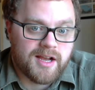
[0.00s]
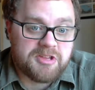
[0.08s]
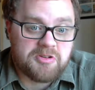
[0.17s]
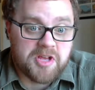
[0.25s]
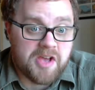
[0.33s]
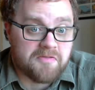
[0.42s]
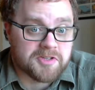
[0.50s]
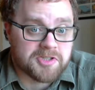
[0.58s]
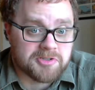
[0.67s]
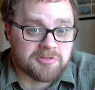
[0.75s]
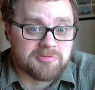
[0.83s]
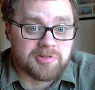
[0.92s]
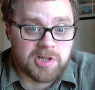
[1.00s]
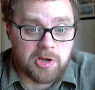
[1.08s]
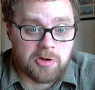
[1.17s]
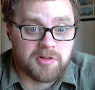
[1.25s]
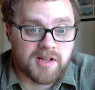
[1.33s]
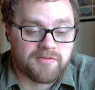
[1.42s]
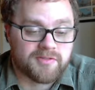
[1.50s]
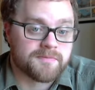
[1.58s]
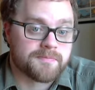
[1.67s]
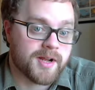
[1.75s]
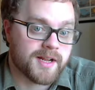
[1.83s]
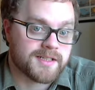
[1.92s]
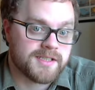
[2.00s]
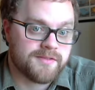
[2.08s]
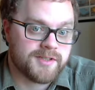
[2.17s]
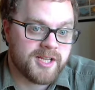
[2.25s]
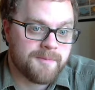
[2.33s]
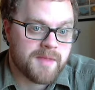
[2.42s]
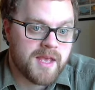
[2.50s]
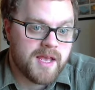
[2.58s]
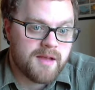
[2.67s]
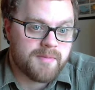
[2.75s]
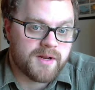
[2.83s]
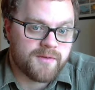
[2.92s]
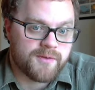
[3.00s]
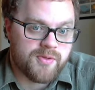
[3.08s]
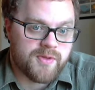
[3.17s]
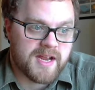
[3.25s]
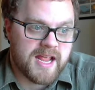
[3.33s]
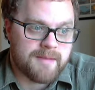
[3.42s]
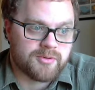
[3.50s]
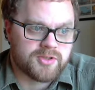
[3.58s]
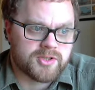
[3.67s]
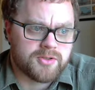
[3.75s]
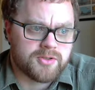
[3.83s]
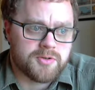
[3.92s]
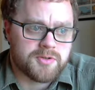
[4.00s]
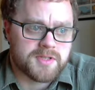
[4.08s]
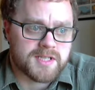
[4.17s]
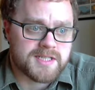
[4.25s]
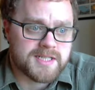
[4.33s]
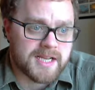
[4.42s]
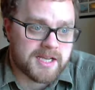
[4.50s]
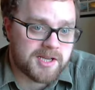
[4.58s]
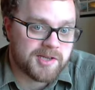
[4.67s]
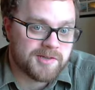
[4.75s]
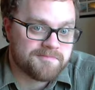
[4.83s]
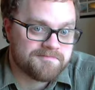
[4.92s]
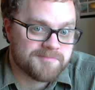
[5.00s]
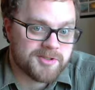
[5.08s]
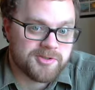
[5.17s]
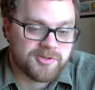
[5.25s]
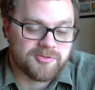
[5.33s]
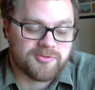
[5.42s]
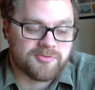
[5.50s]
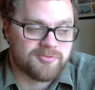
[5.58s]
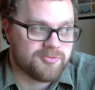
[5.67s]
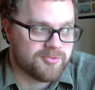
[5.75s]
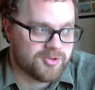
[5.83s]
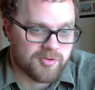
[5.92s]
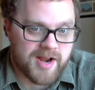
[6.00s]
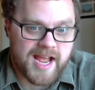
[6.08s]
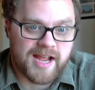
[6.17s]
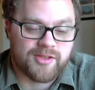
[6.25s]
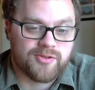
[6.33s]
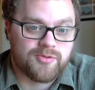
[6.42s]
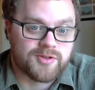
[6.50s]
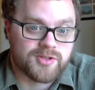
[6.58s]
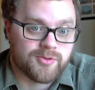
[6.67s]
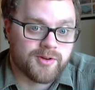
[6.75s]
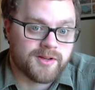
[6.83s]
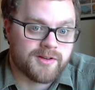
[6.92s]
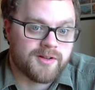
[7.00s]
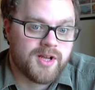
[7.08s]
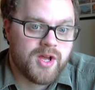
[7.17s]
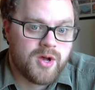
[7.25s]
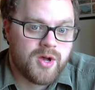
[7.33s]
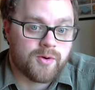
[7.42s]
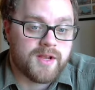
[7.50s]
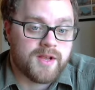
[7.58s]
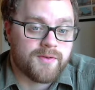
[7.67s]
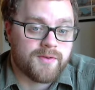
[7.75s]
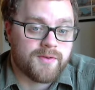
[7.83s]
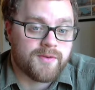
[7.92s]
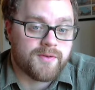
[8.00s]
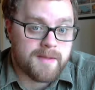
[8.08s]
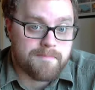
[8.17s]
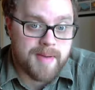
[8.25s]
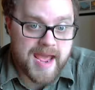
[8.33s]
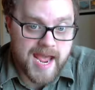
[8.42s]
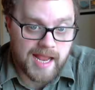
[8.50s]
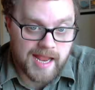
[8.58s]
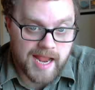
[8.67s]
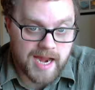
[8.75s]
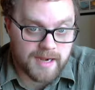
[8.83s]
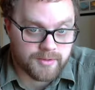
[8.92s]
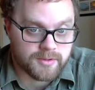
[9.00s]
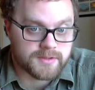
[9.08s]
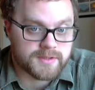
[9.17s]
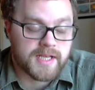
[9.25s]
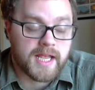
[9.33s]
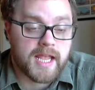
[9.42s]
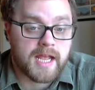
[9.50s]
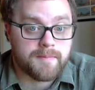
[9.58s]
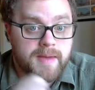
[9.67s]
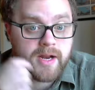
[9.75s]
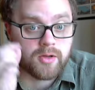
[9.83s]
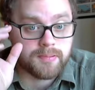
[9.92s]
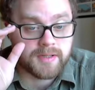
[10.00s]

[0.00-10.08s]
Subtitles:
you'll have a certain low level of productivity. But if you're then able to use a stick to drag through the soil, or even have a pack animal, say in a metal